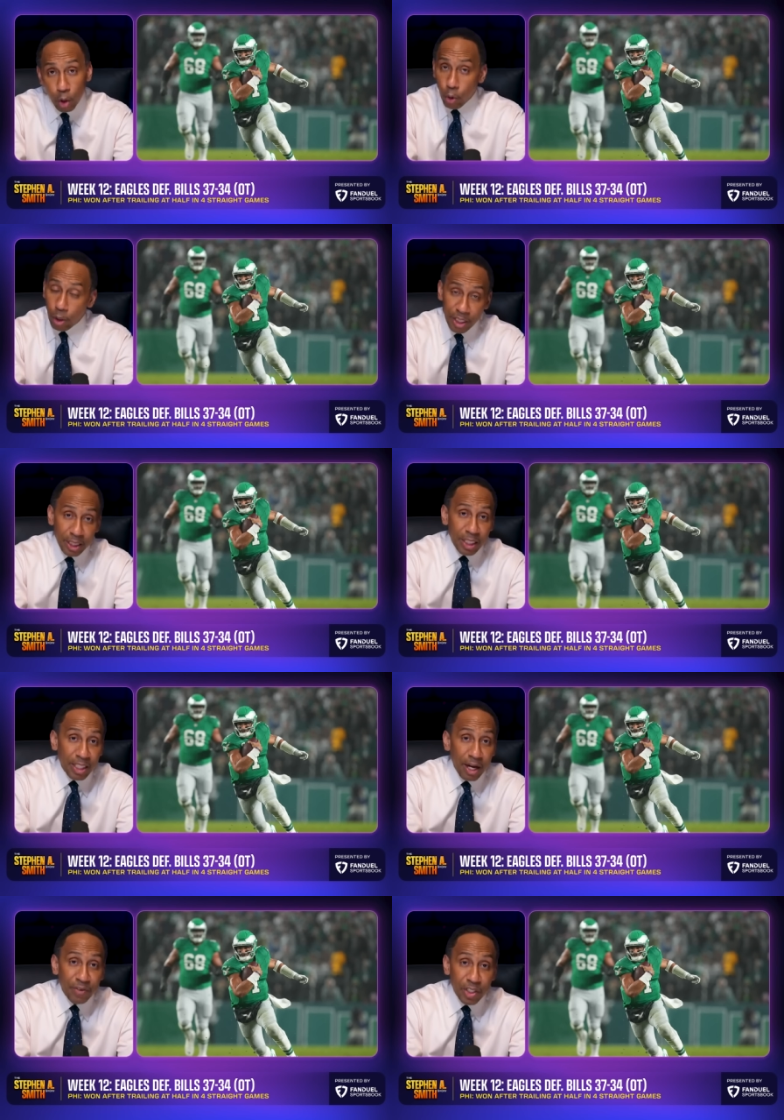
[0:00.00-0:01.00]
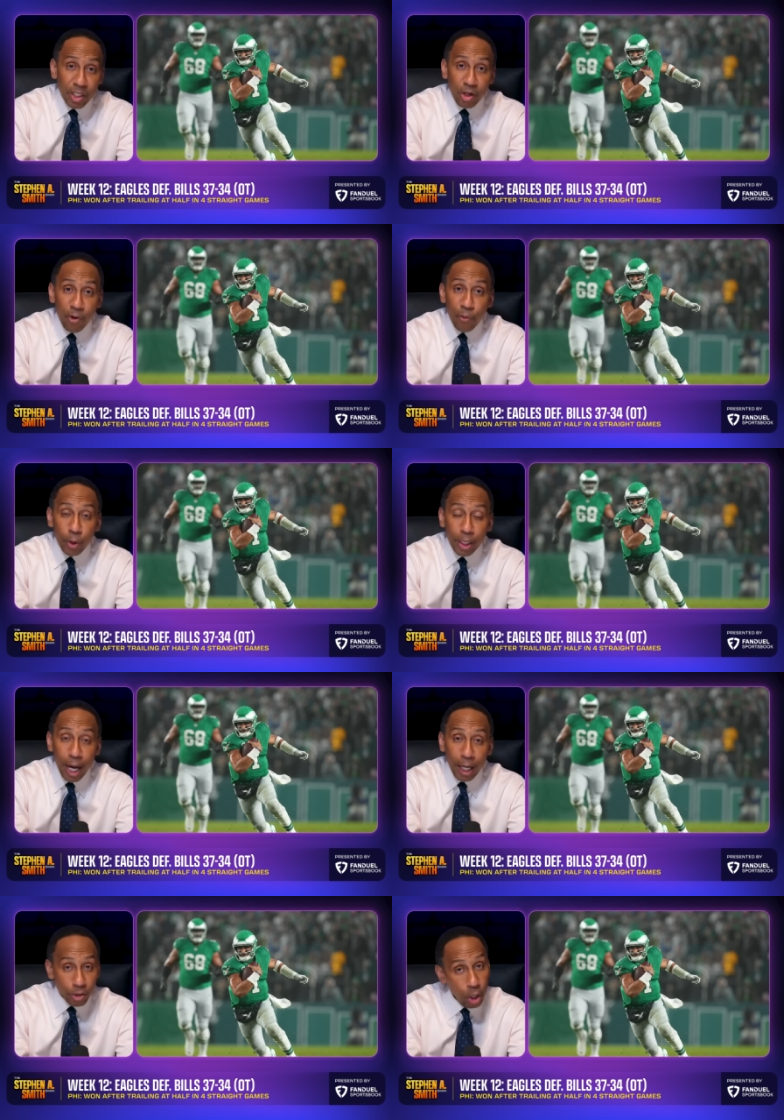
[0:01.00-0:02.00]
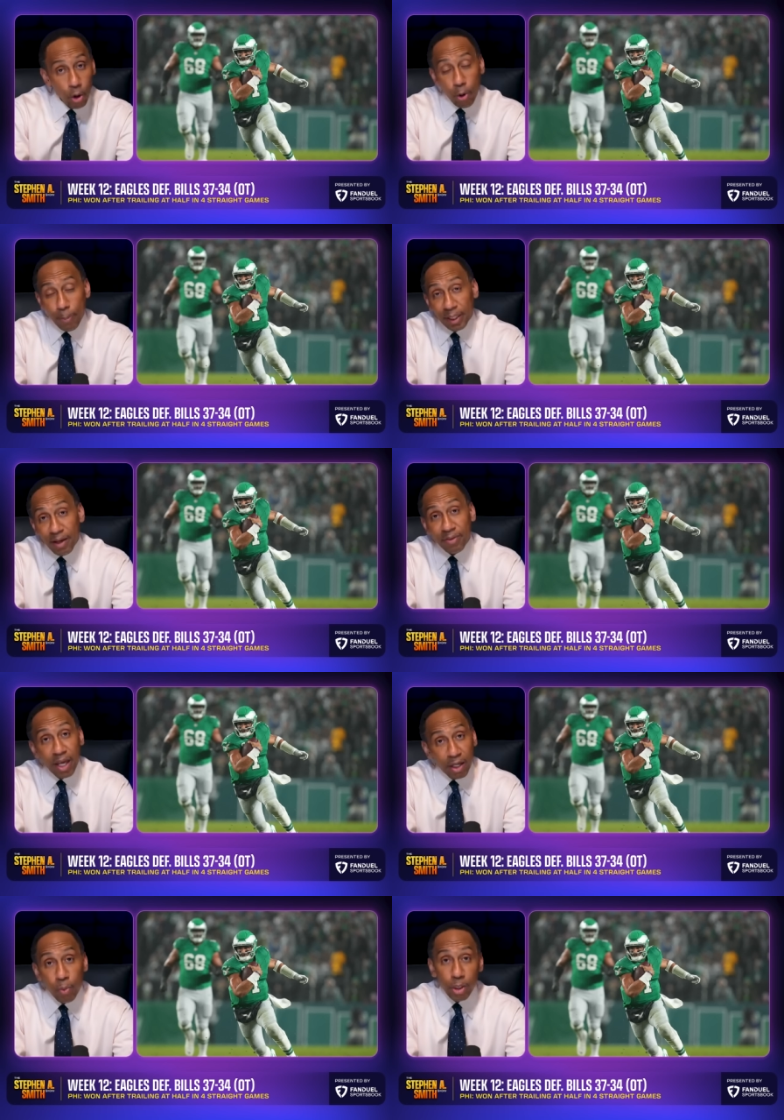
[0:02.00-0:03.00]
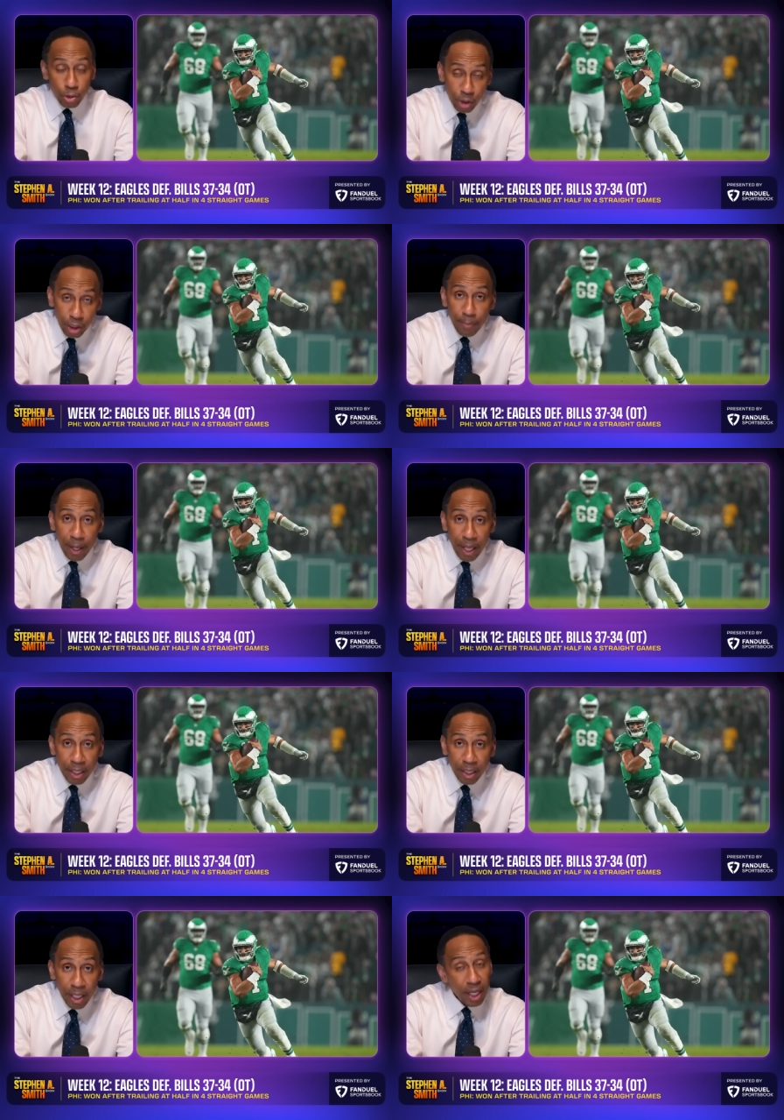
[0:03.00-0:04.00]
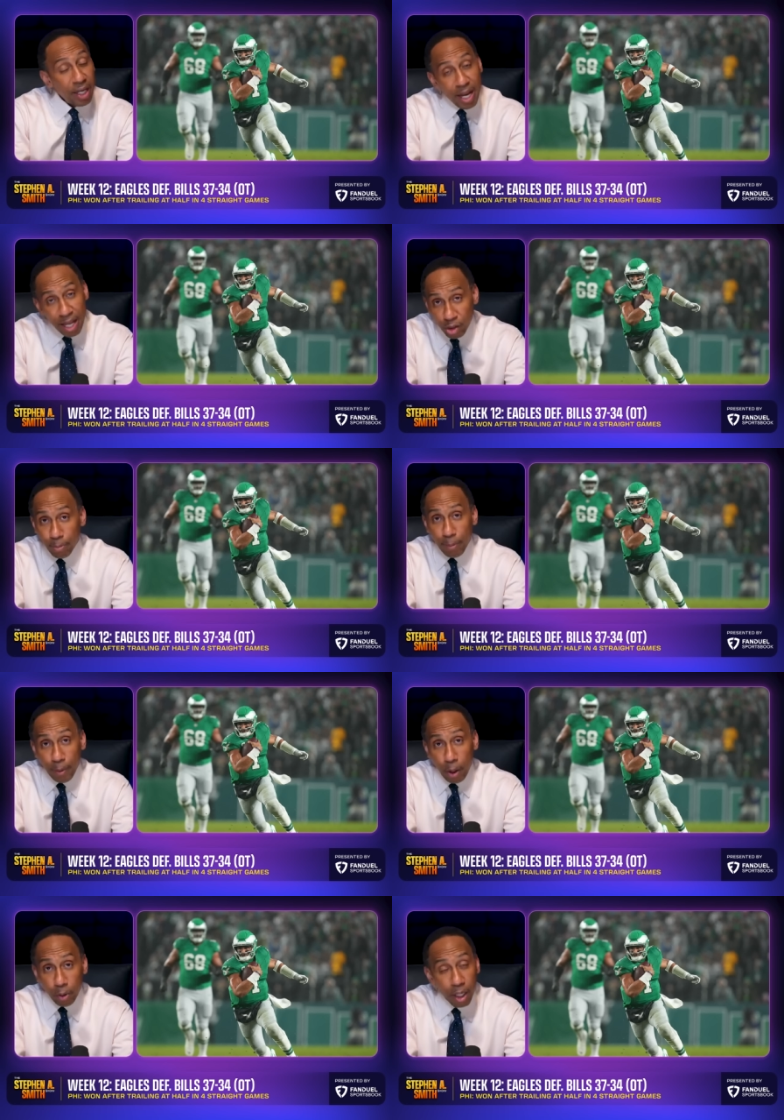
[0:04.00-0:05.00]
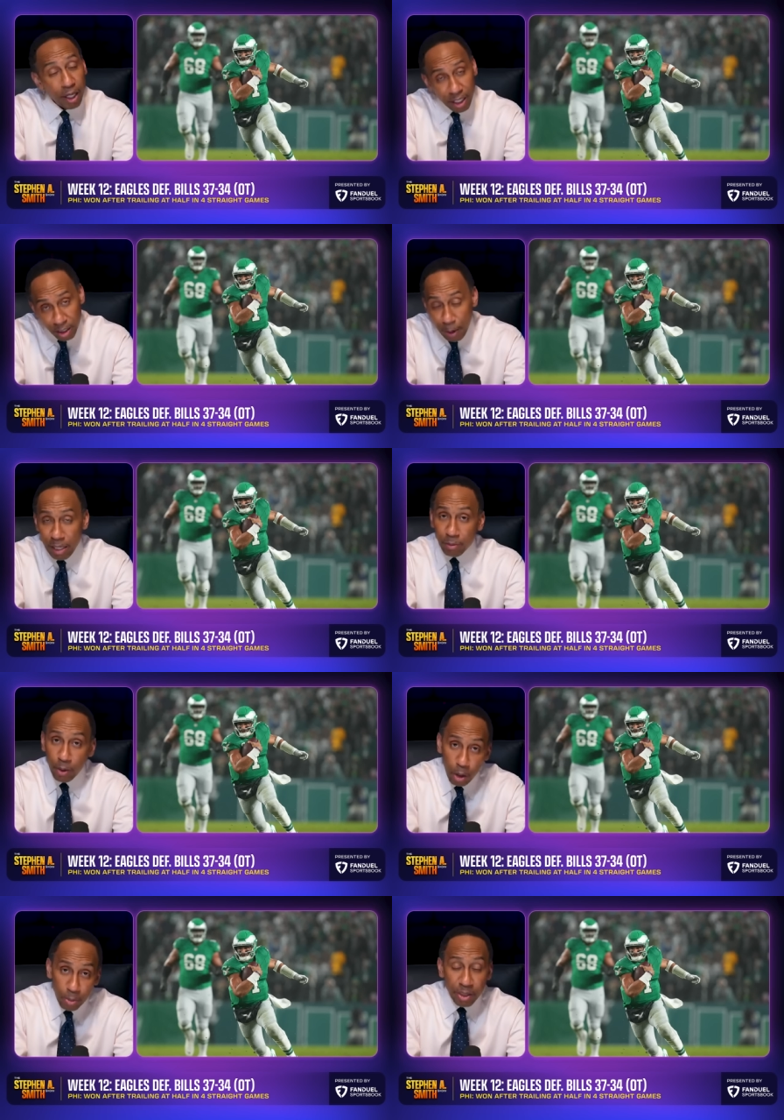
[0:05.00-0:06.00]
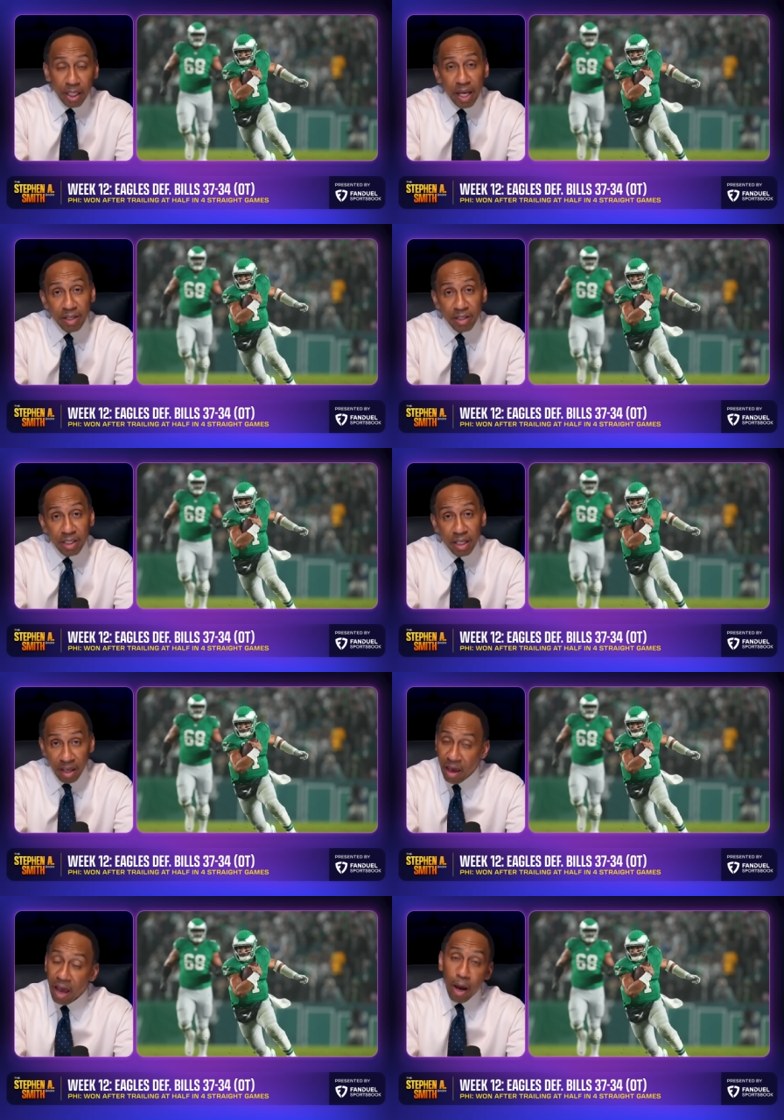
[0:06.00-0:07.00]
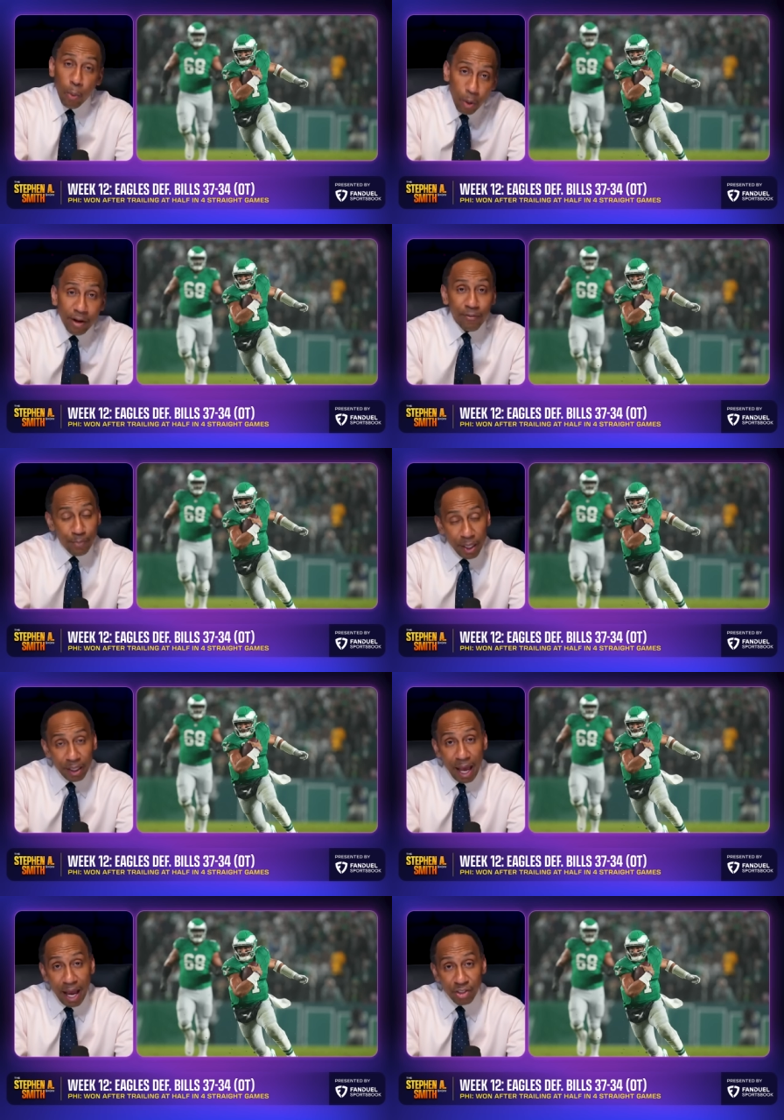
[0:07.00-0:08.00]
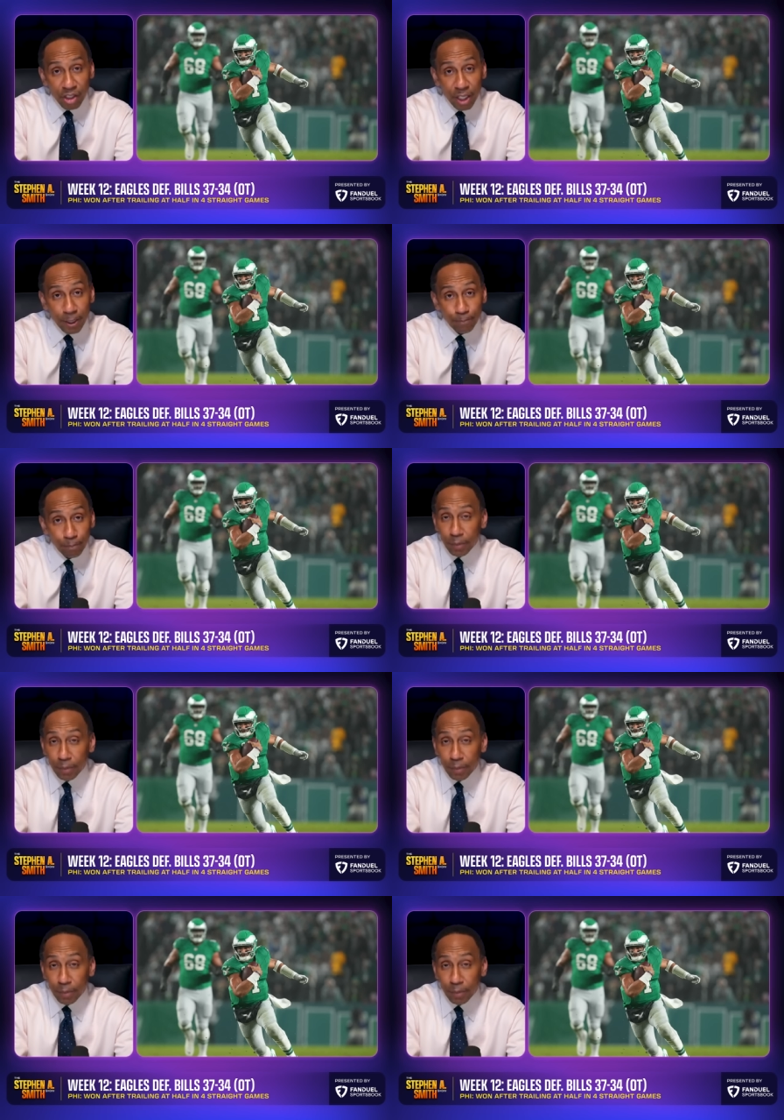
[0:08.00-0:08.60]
Or is it the San Francisco 49ers, who believe they're the ones who should have been in that Super Bowl against Patrick Mahomes in Kansas City, and would have been last year